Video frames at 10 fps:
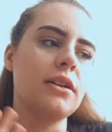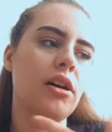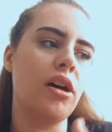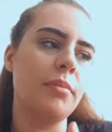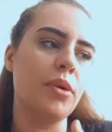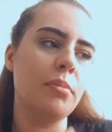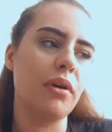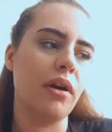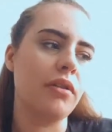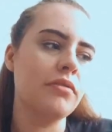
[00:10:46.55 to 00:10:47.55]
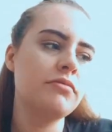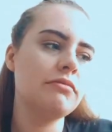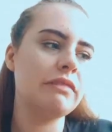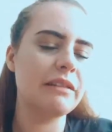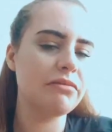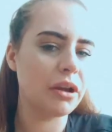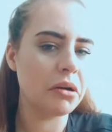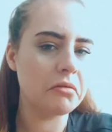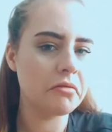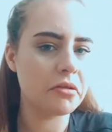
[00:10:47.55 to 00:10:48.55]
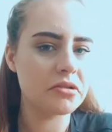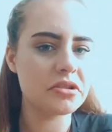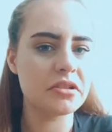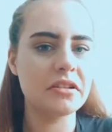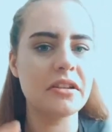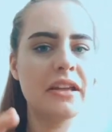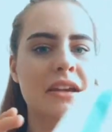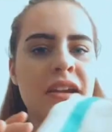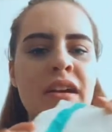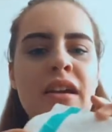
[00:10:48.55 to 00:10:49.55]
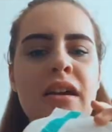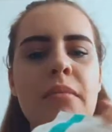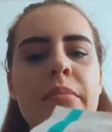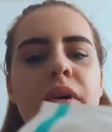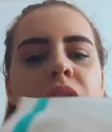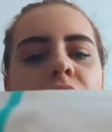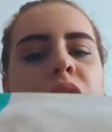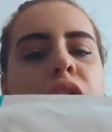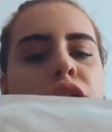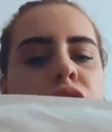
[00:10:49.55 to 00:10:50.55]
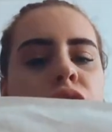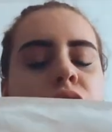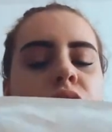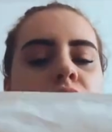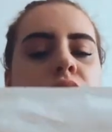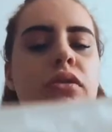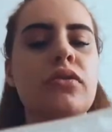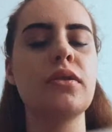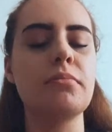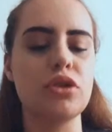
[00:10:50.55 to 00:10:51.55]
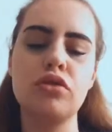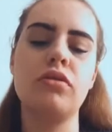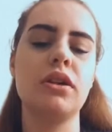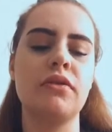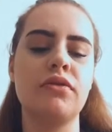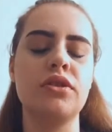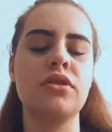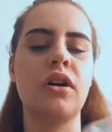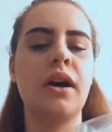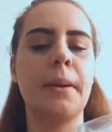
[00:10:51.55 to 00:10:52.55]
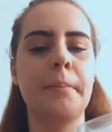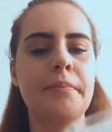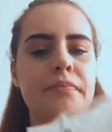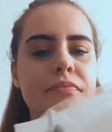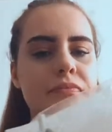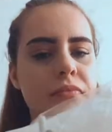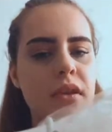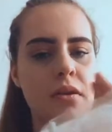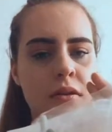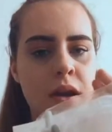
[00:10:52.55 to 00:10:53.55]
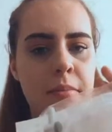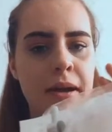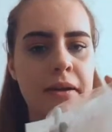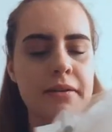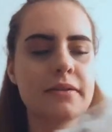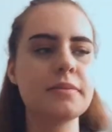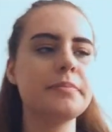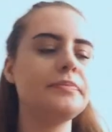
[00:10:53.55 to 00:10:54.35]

I'm not pro flip flow, unfortunately, but I do use majority of the time night bags.